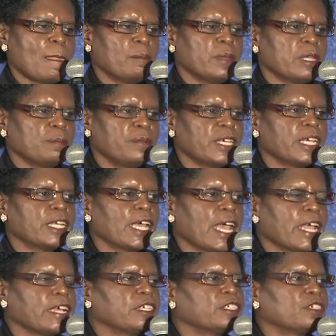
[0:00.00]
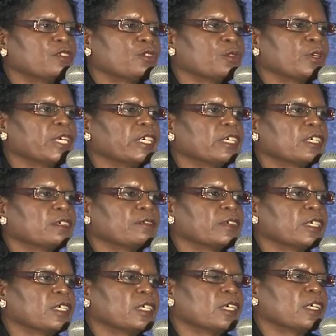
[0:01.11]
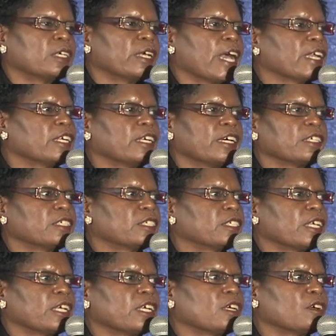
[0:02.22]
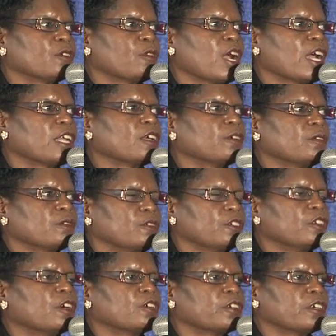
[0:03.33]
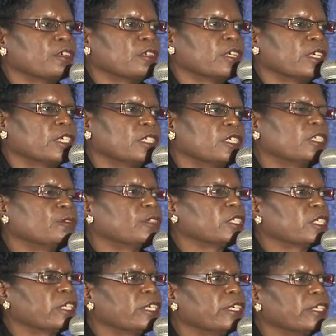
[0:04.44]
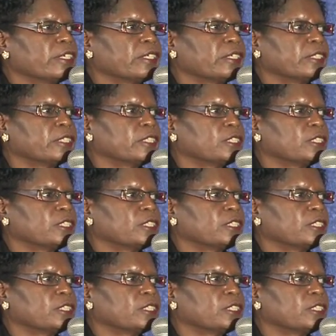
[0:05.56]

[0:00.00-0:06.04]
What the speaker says: me being the age of 12, I didn't understand why she was killed.